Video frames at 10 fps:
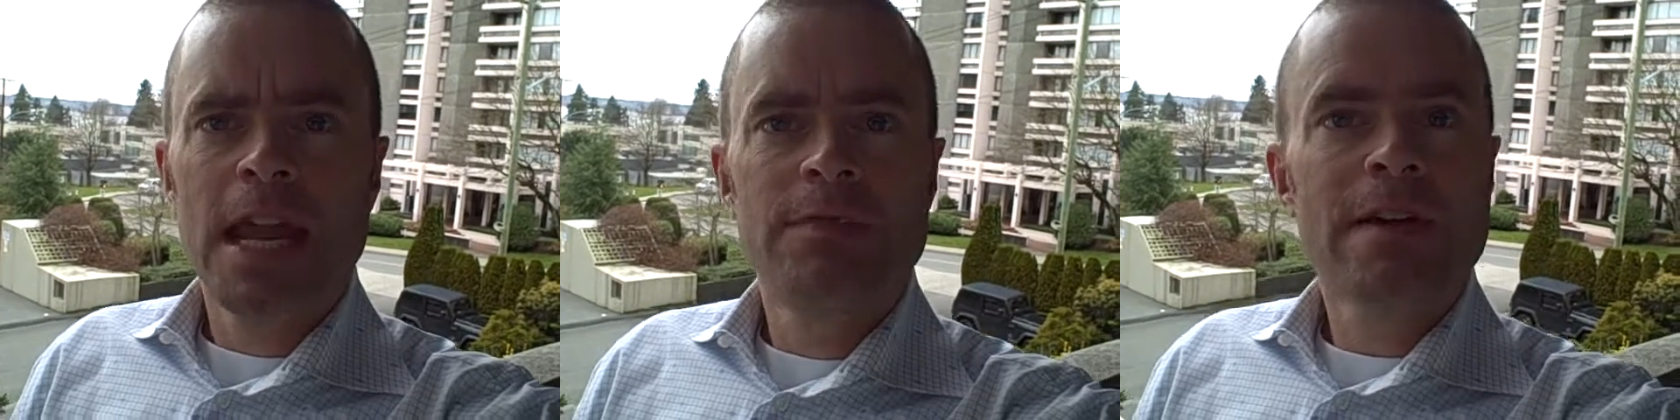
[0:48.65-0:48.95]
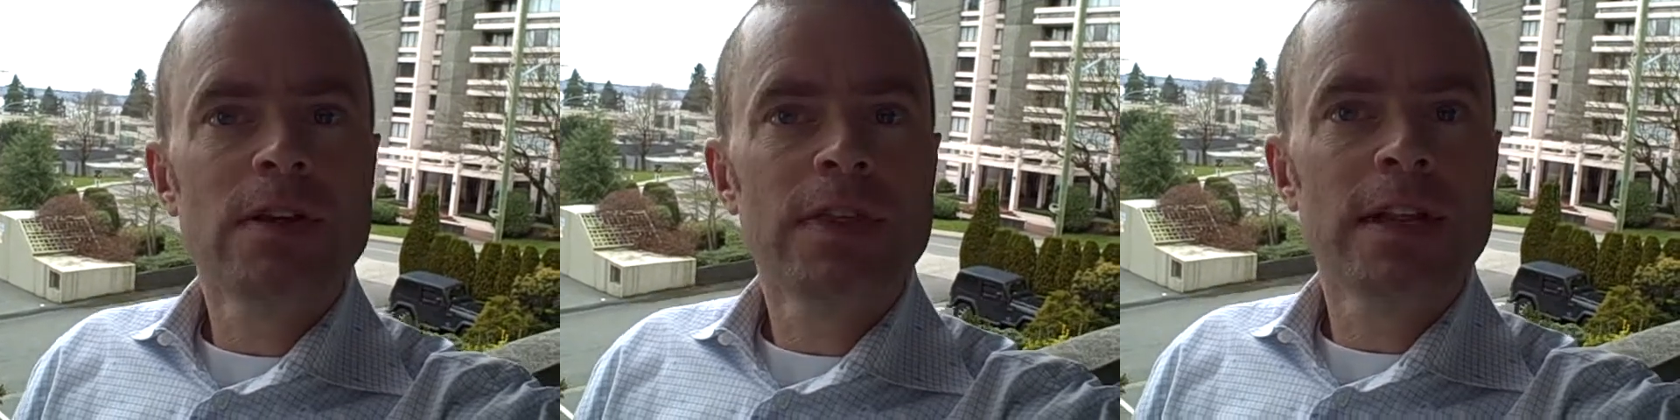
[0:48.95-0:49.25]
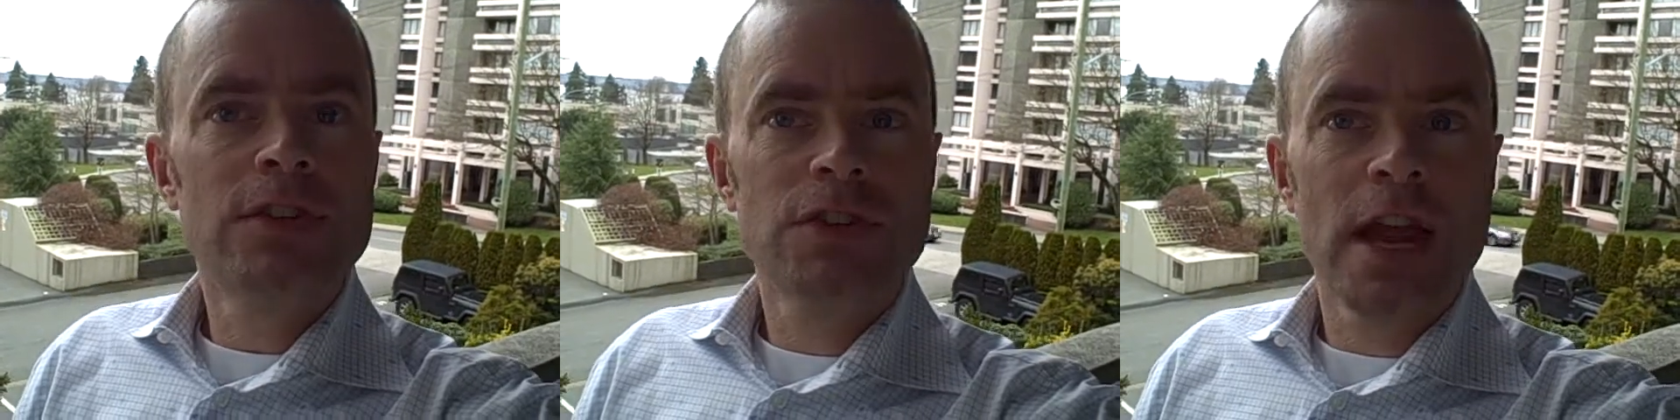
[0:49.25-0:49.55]
If
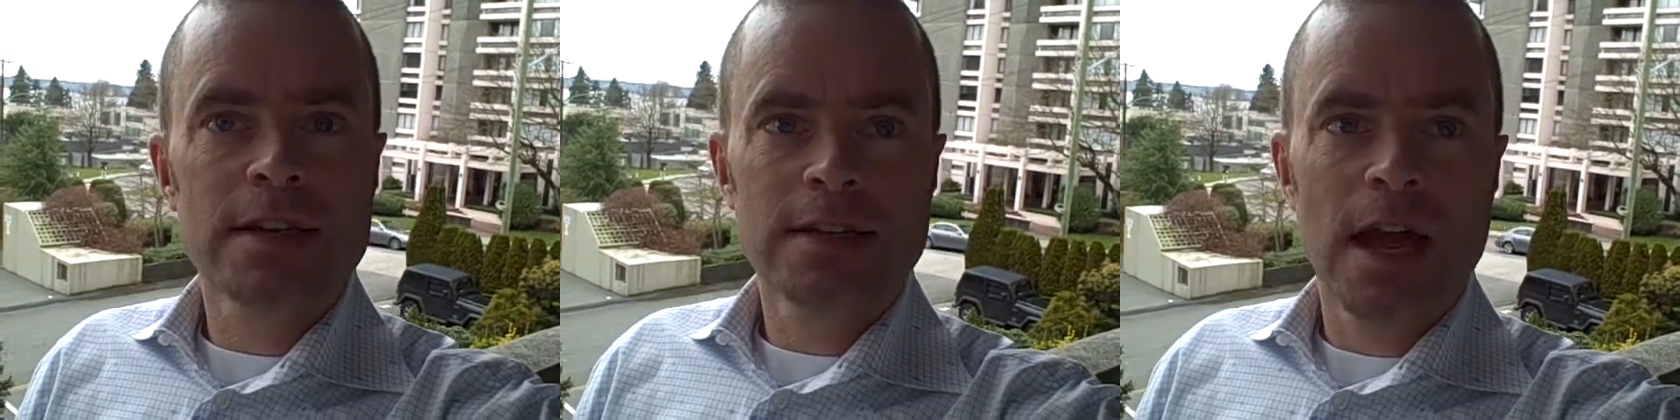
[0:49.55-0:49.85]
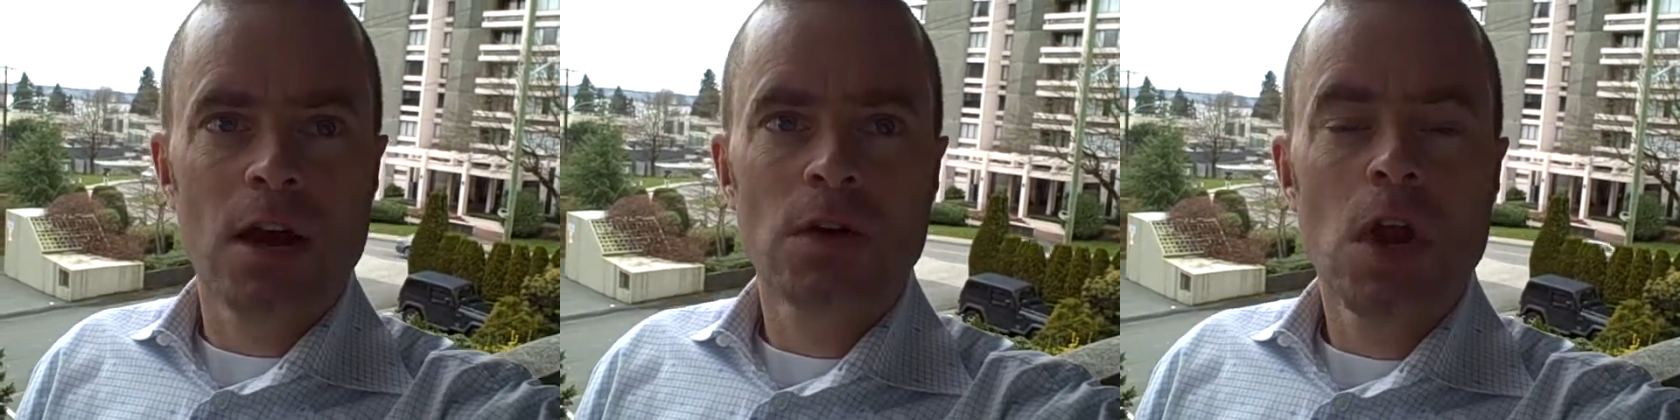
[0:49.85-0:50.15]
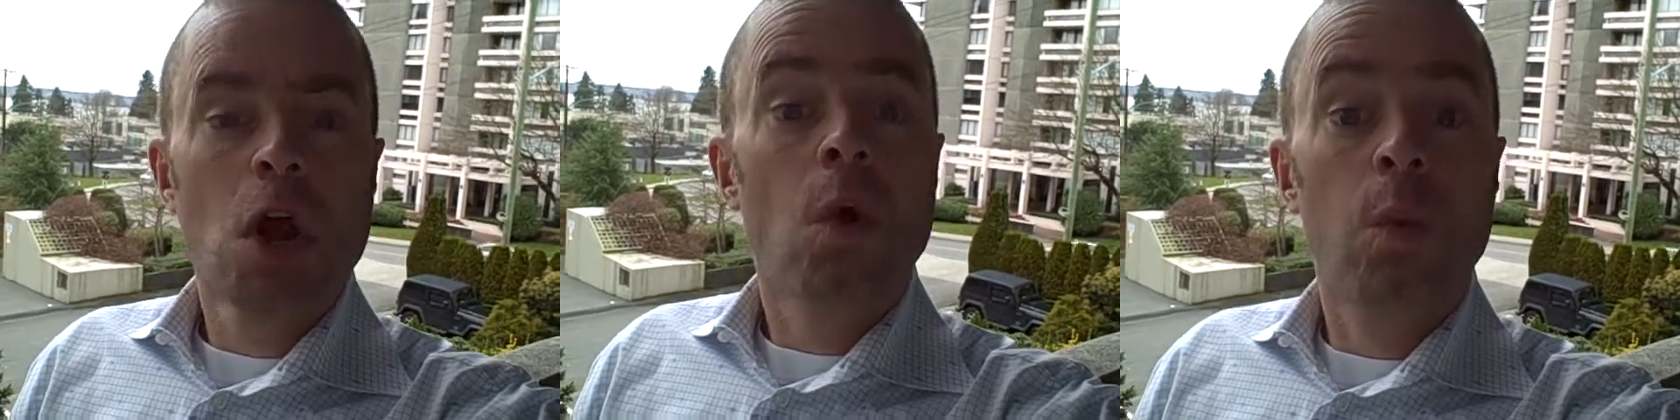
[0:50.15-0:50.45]
everything checks out,
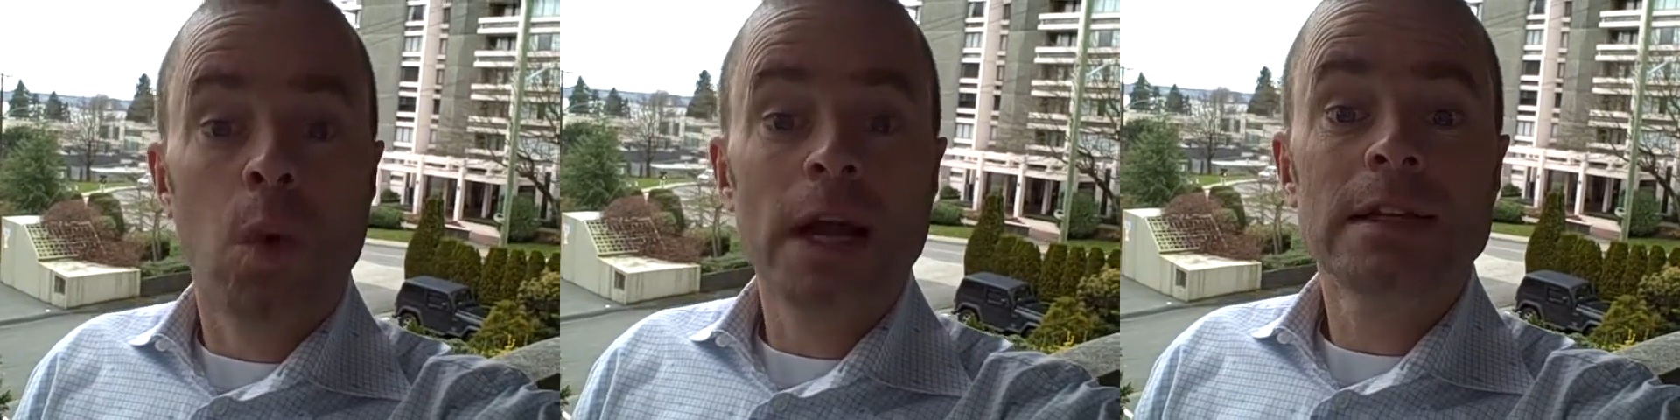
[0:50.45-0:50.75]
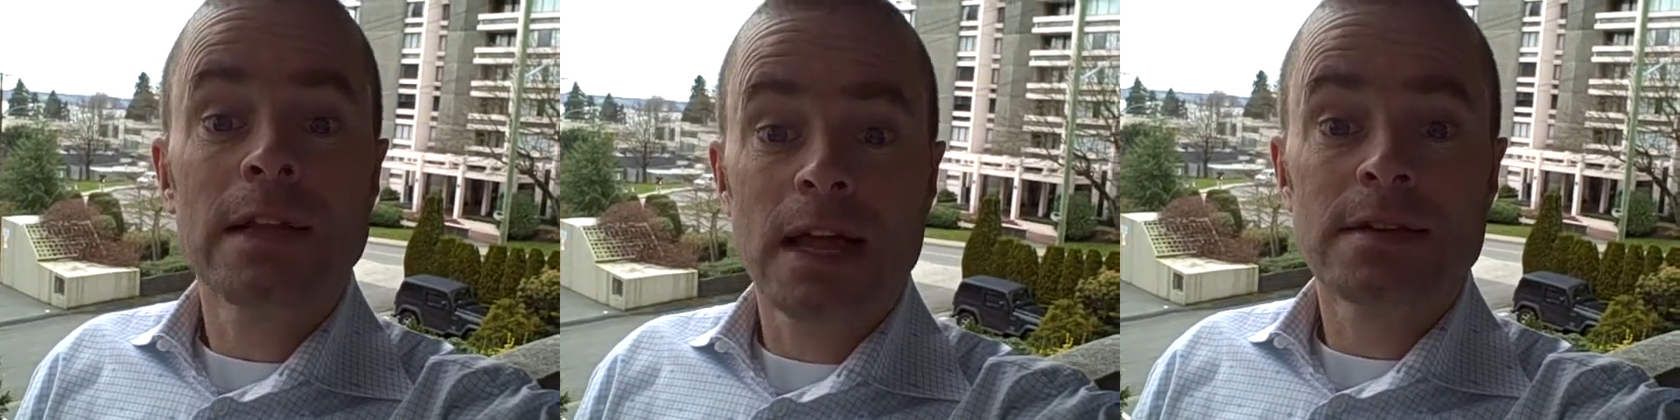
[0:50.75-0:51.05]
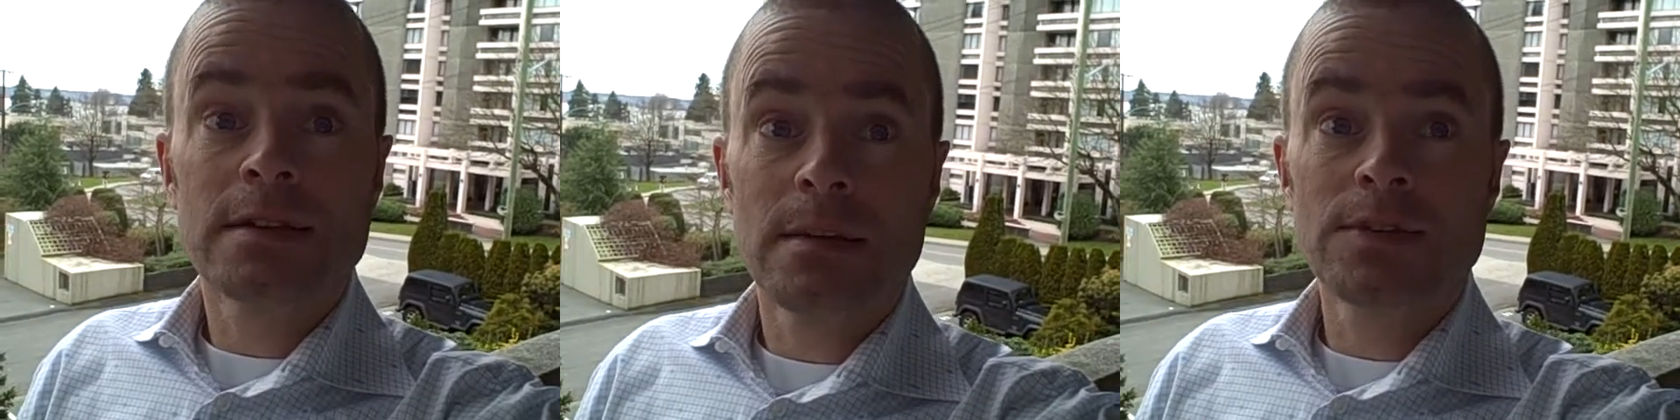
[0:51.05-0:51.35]
one
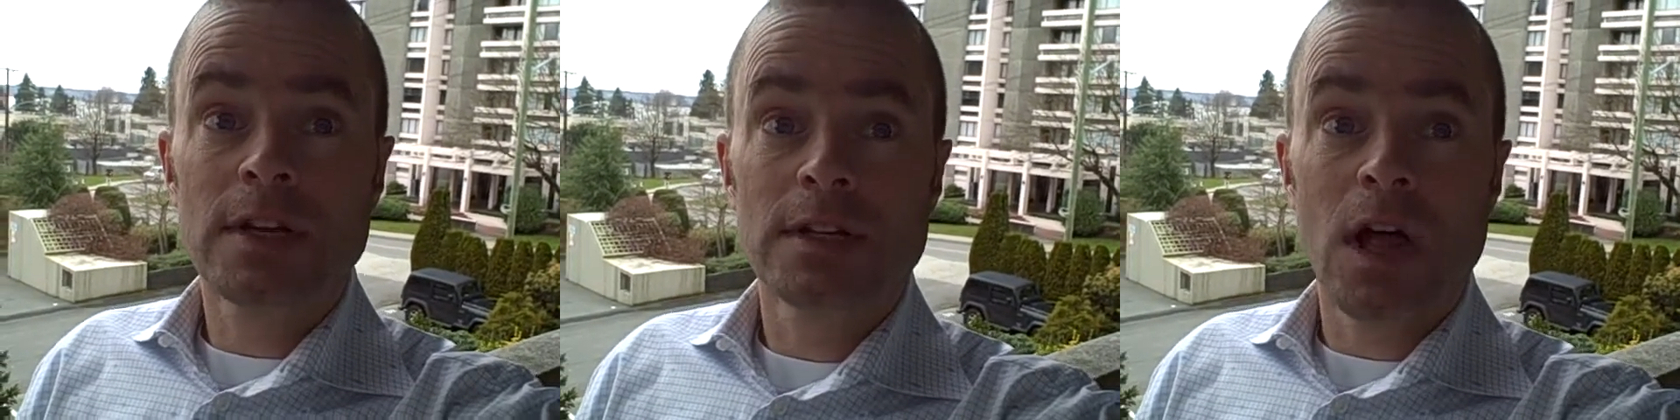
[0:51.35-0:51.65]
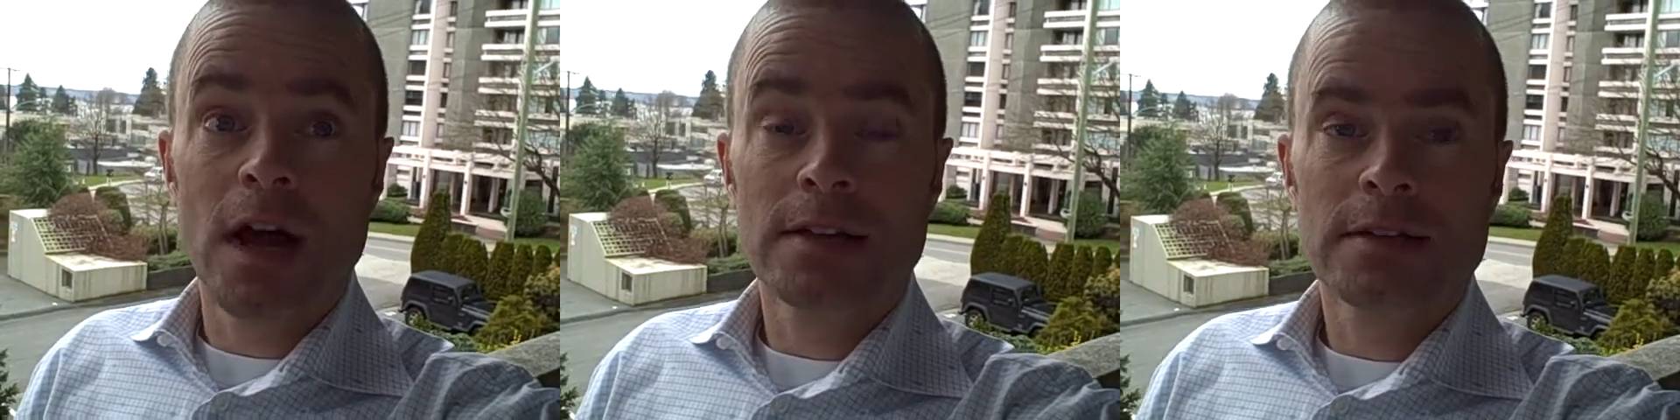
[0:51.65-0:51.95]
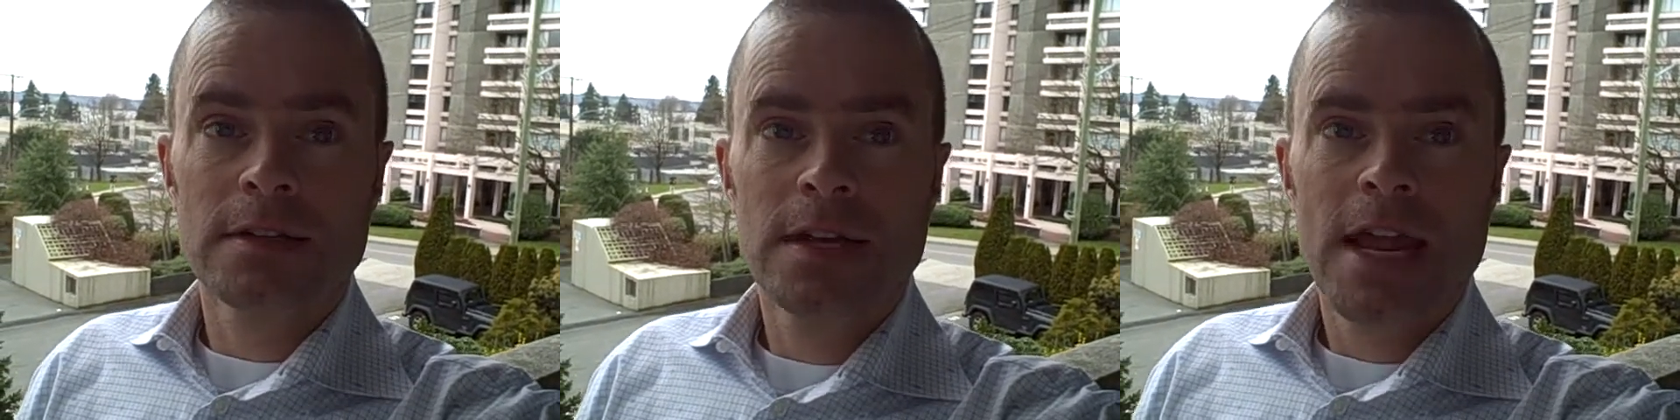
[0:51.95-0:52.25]
less subject
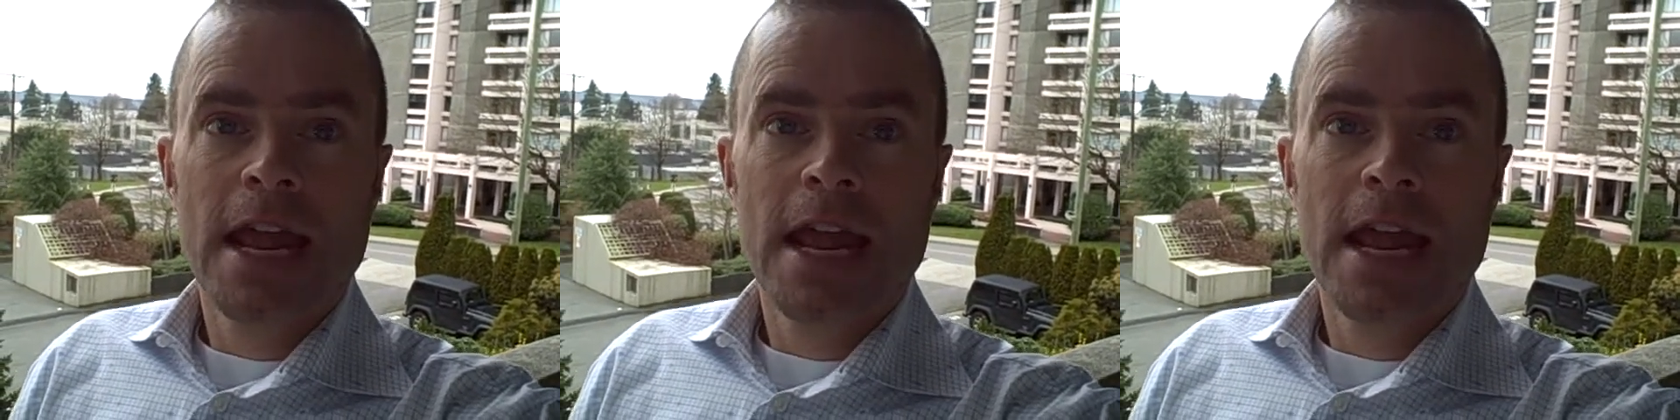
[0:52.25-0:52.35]
clause.